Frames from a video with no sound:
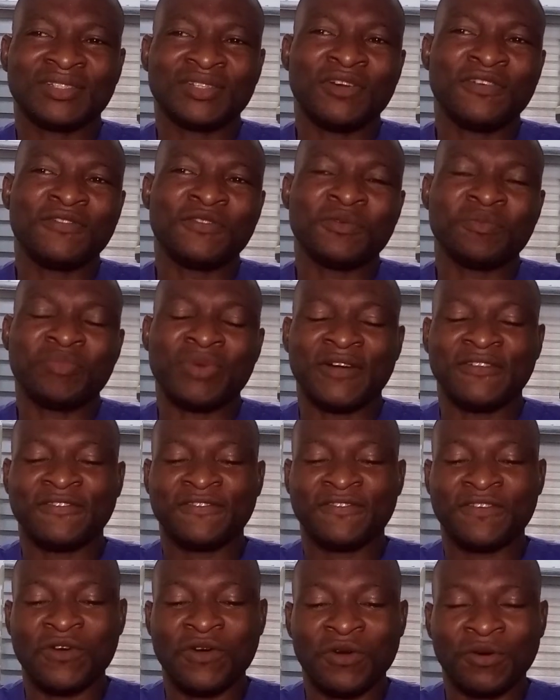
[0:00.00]
is often
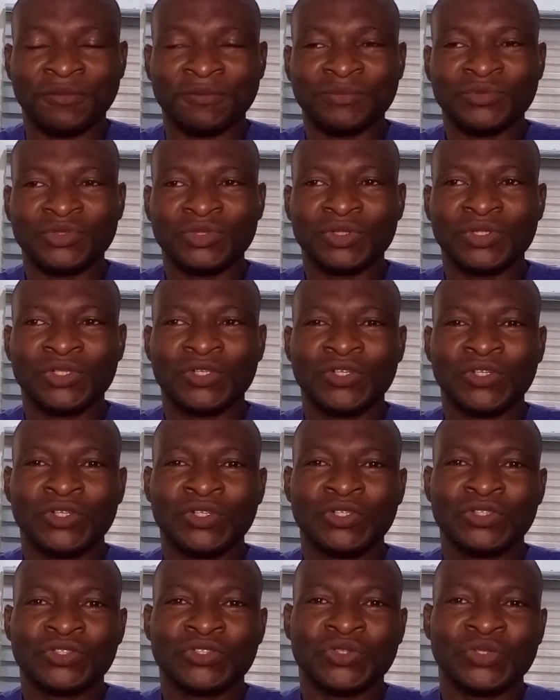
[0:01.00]
performed
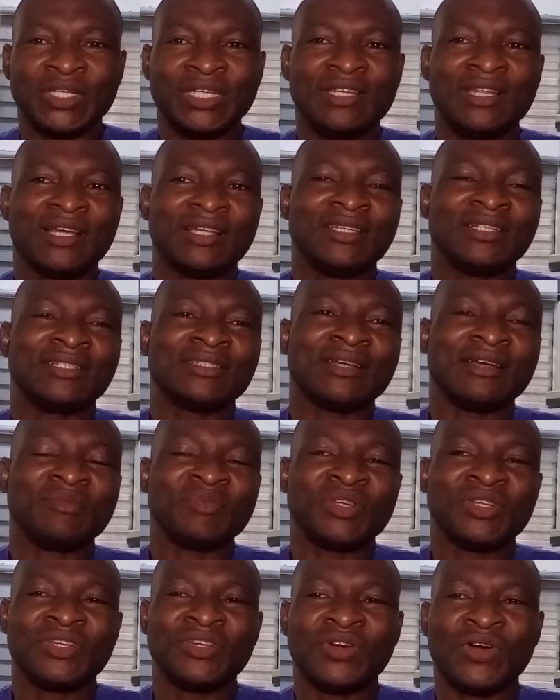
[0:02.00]
to either
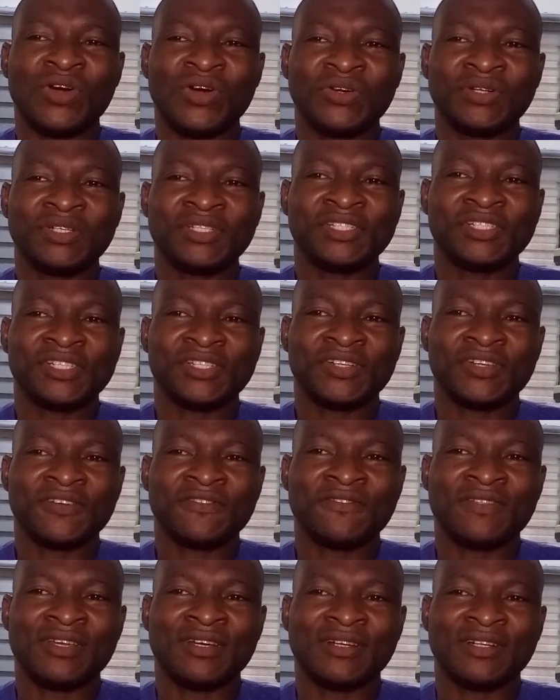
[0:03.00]
determine the origin
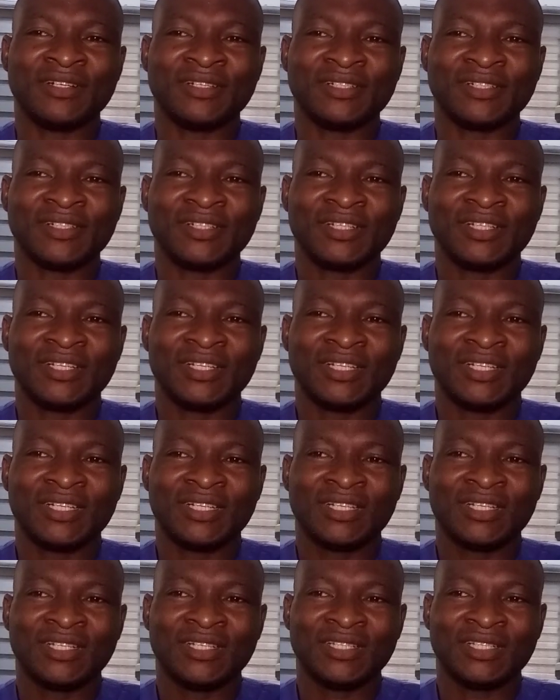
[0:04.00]
of
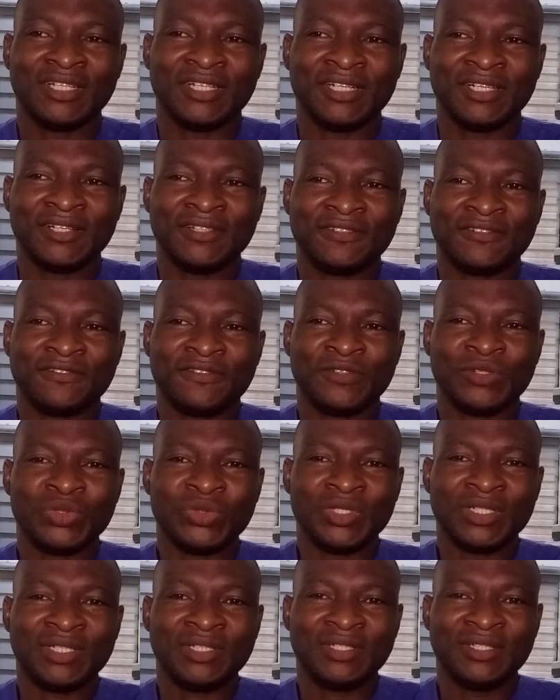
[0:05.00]
the
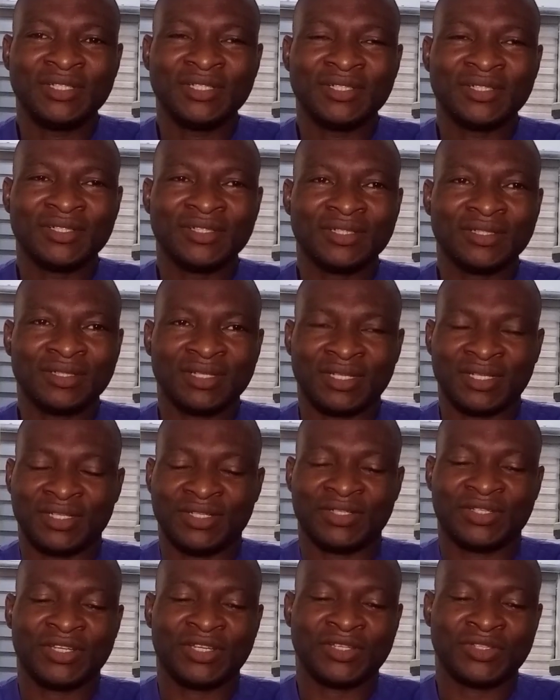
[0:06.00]
fluid
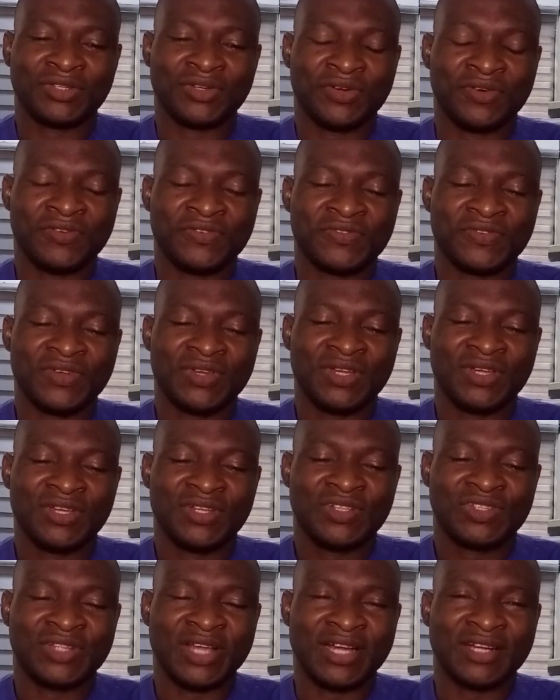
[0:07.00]
in case of
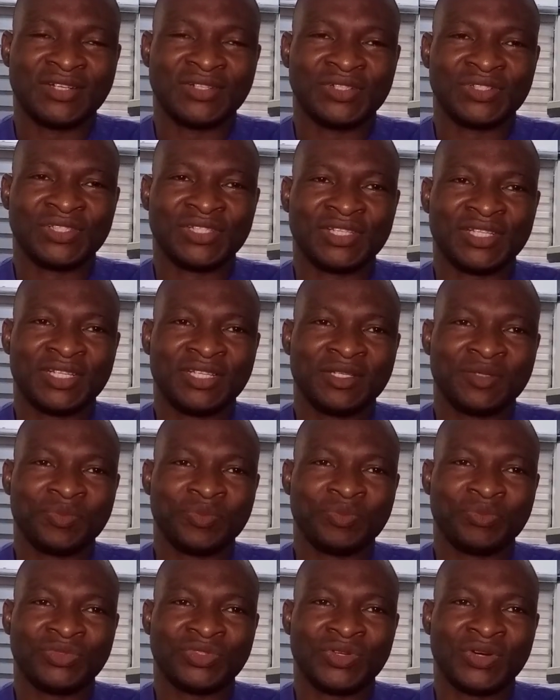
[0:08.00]
diagnostic
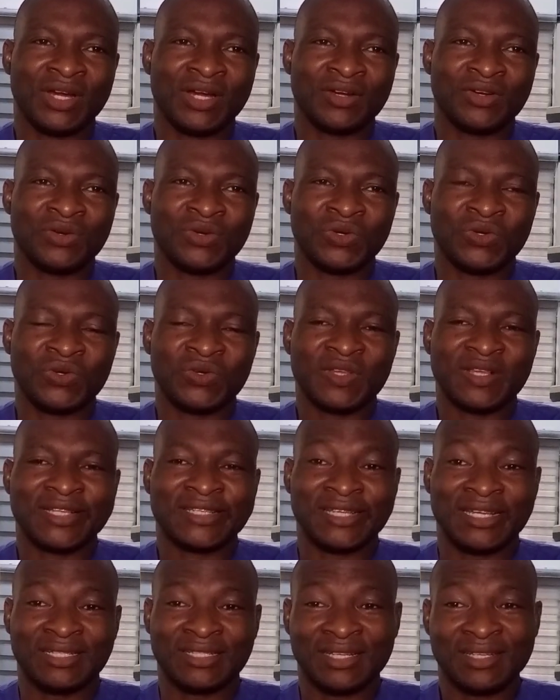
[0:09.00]

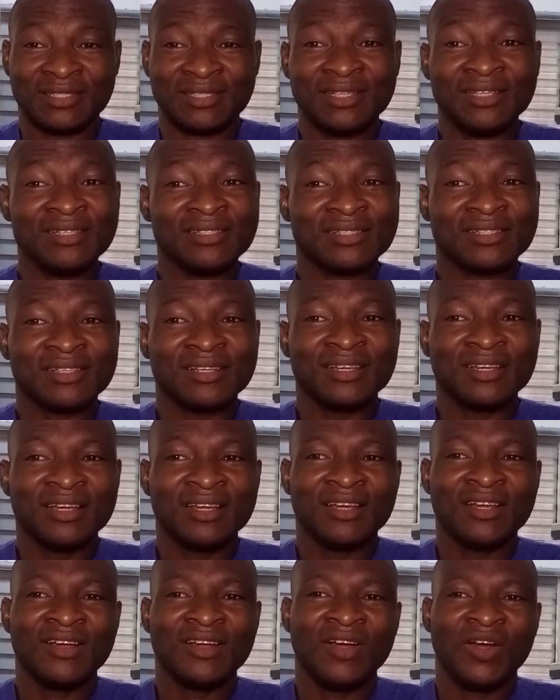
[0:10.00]
thoracocentesis,
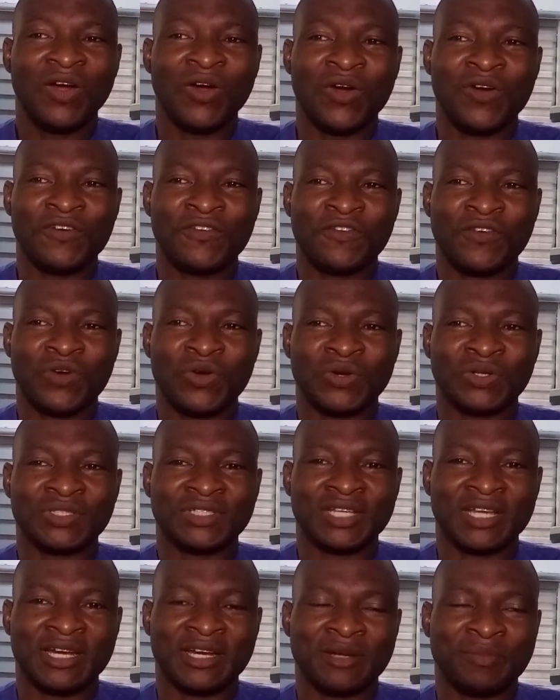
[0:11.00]
or for
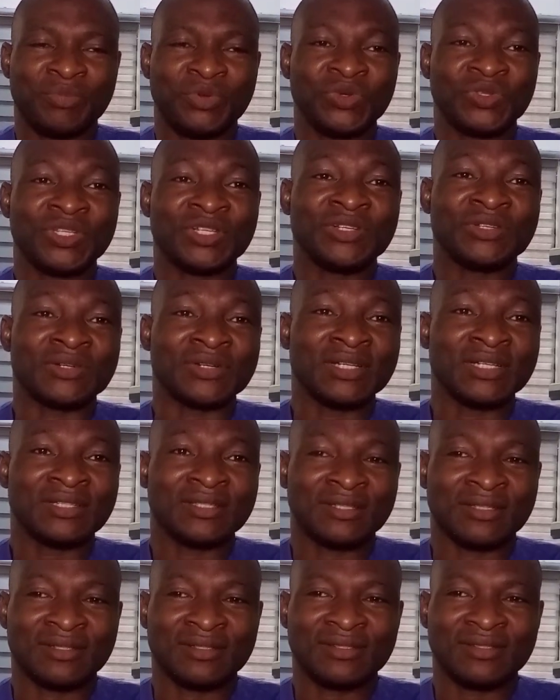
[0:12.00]
therapeutic
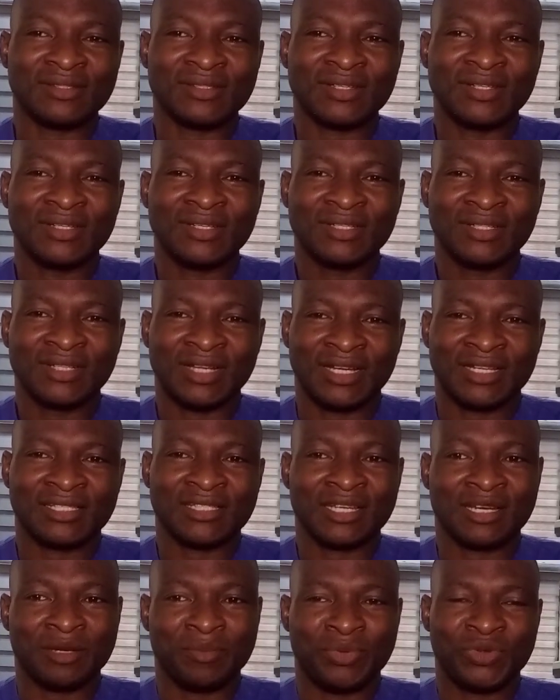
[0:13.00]
reasons, that
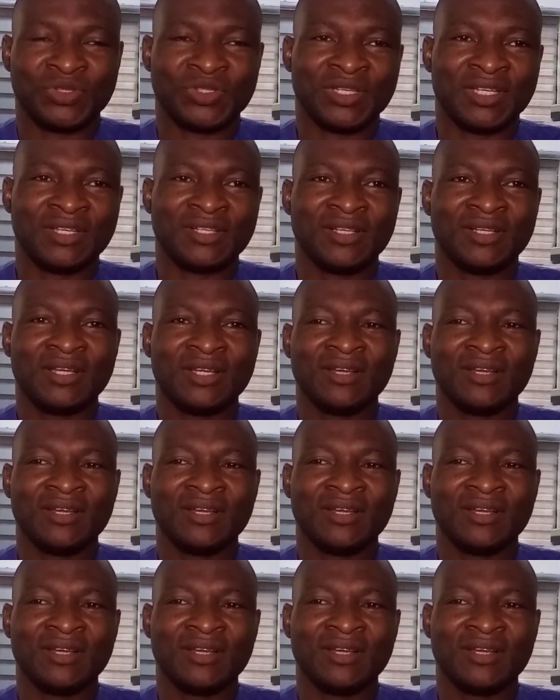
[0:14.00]
is therapeutic